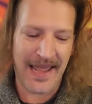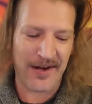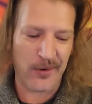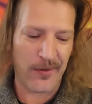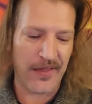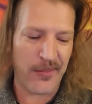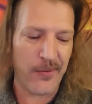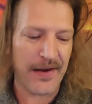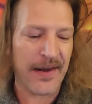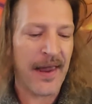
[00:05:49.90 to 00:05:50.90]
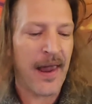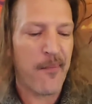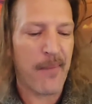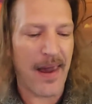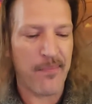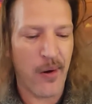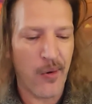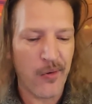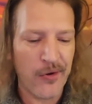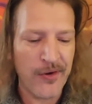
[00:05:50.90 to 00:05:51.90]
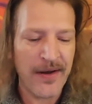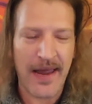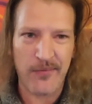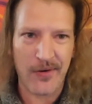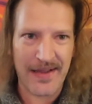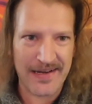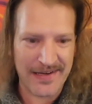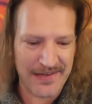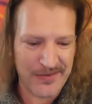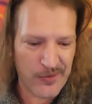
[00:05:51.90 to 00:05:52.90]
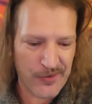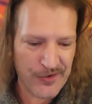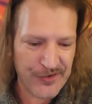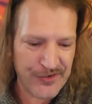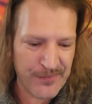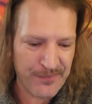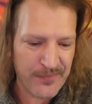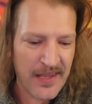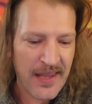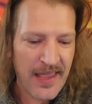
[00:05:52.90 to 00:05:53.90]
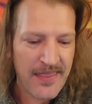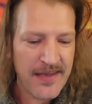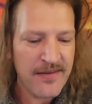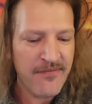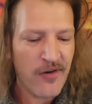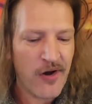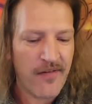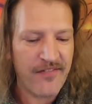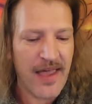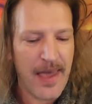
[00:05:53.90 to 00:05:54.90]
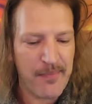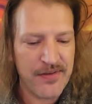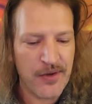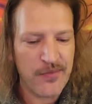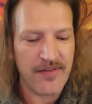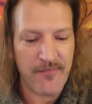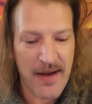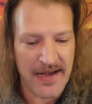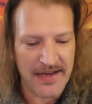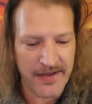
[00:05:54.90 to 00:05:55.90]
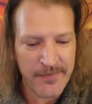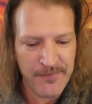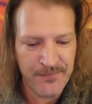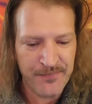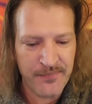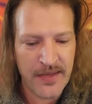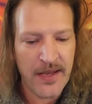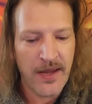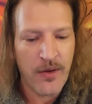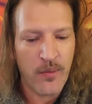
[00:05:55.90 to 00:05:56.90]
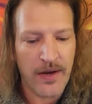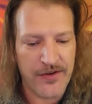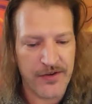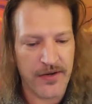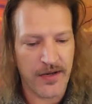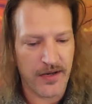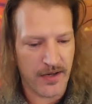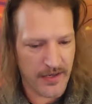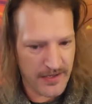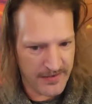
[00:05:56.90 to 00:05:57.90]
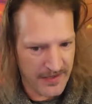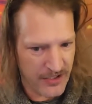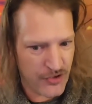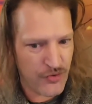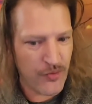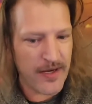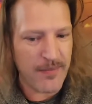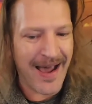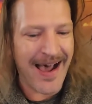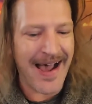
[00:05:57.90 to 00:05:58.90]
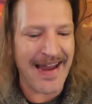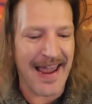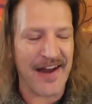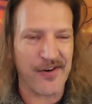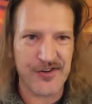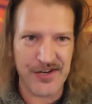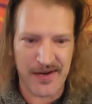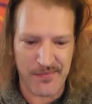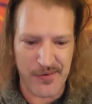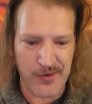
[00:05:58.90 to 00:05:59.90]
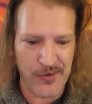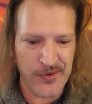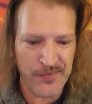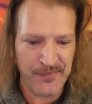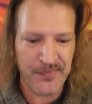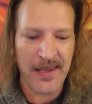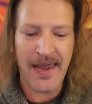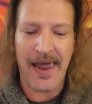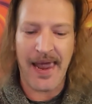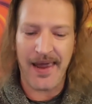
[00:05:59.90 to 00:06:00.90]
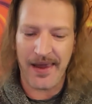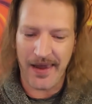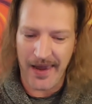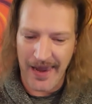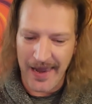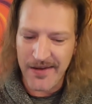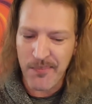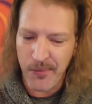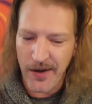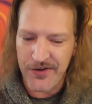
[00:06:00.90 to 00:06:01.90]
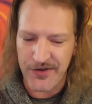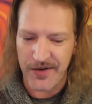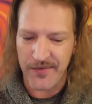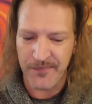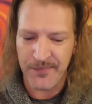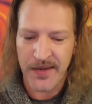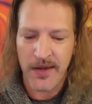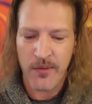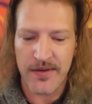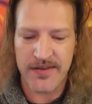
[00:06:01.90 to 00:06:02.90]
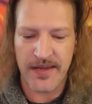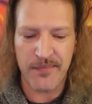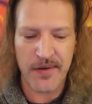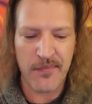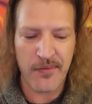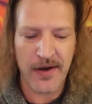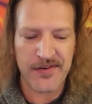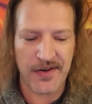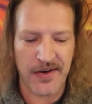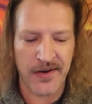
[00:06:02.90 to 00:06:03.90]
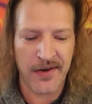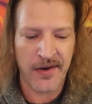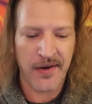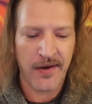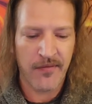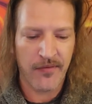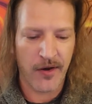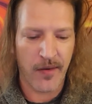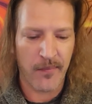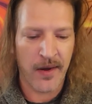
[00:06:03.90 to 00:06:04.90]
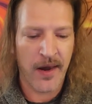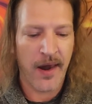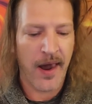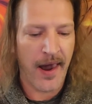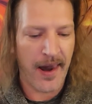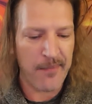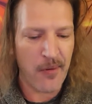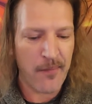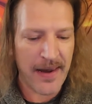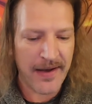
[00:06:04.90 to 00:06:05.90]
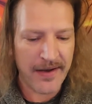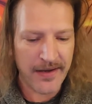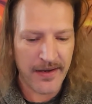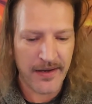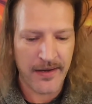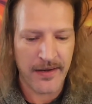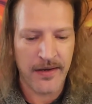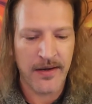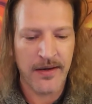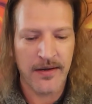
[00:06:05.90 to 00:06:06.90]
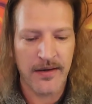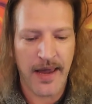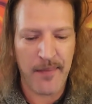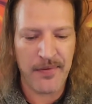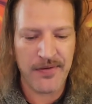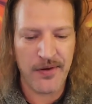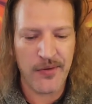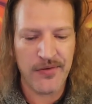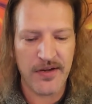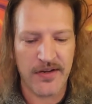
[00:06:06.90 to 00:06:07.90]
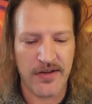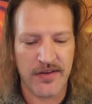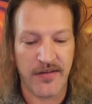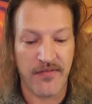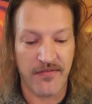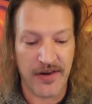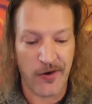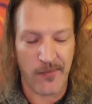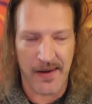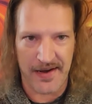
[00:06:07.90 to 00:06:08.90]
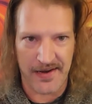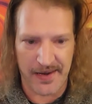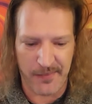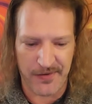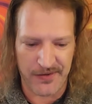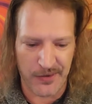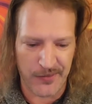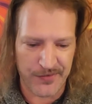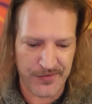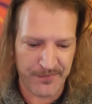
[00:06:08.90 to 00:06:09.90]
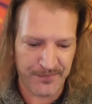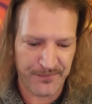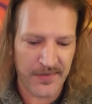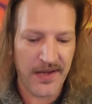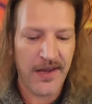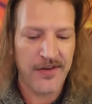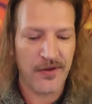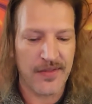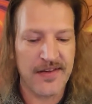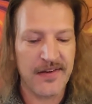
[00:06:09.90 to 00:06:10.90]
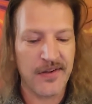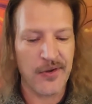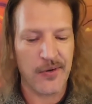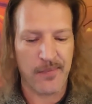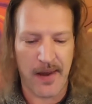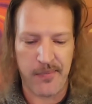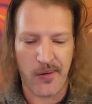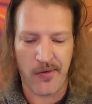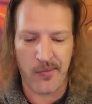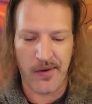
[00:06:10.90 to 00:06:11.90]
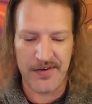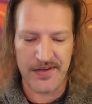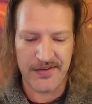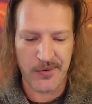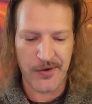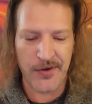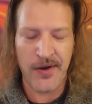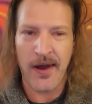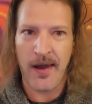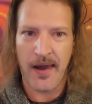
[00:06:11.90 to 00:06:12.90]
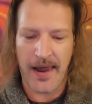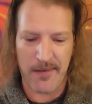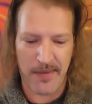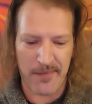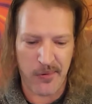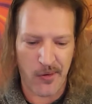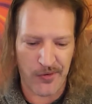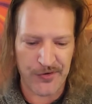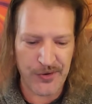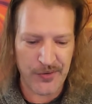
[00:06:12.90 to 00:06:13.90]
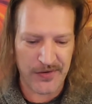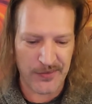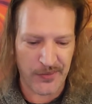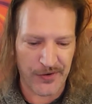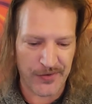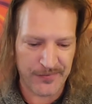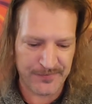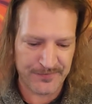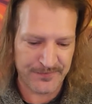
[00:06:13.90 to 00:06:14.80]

Category three, bipolar and related disorders. These involve episodes of mania, which is an extreme high energy and mood, and depression, with symptoms ranging from hypomanic episodes to severe manic episodes. So these include bipolar one disorder and bipolar two disorder.